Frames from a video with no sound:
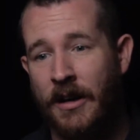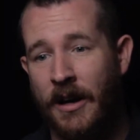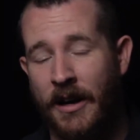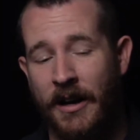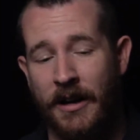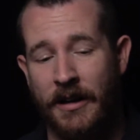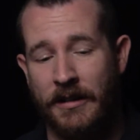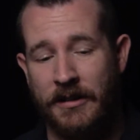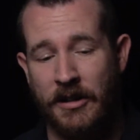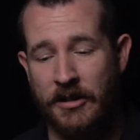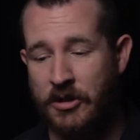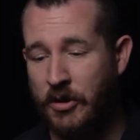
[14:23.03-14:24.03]

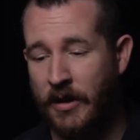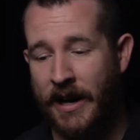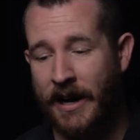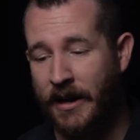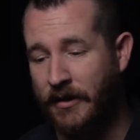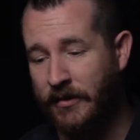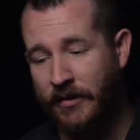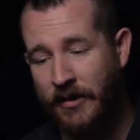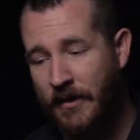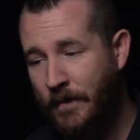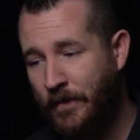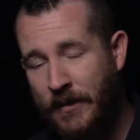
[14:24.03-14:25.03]
Do you have
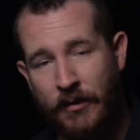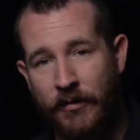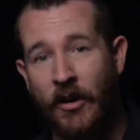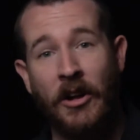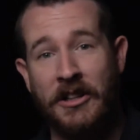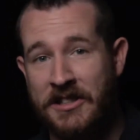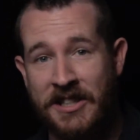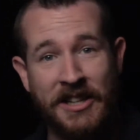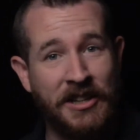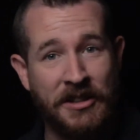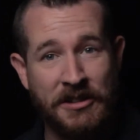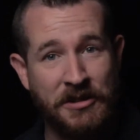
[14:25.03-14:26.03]

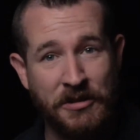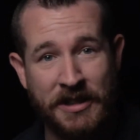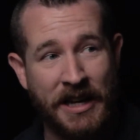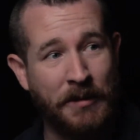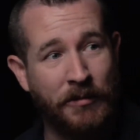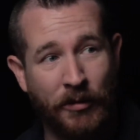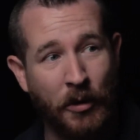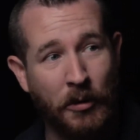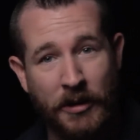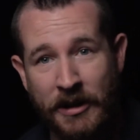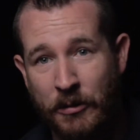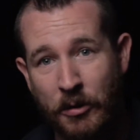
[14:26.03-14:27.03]
volunteers who came
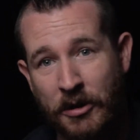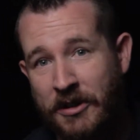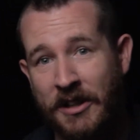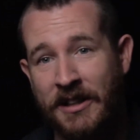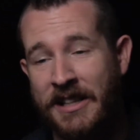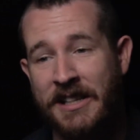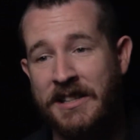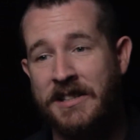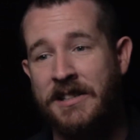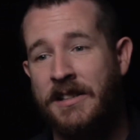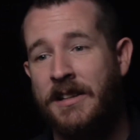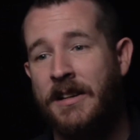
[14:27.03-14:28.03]
forward and worked on
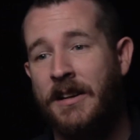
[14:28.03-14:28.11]
this,